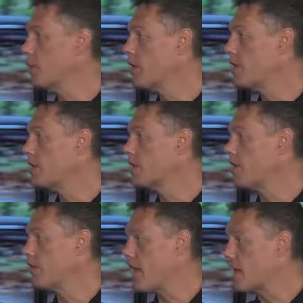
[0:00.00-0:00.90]
brand, so mm
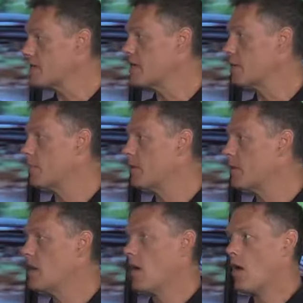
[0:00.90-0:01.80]
-hmm. that segment,
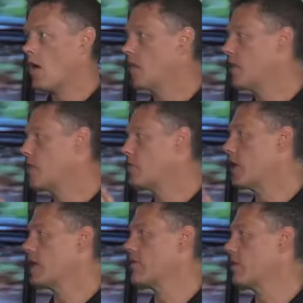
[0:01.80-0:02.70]
all of our
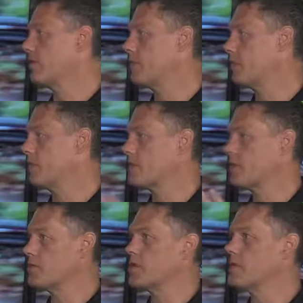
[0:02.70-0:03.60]
triathlon focus
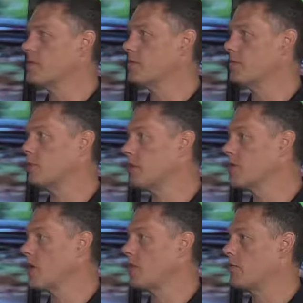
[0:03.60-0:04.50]
goes into
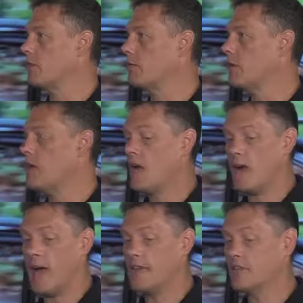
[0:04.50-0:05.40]
Quintana Roo.
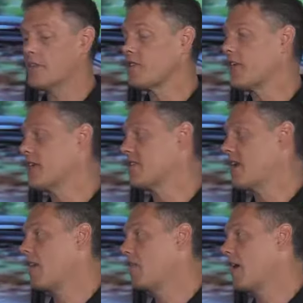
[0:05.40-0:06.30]
And just last
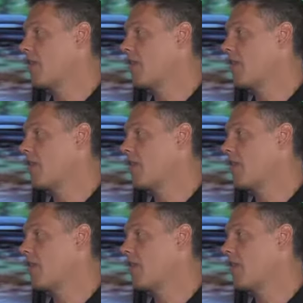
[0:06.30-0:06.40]
night, we had a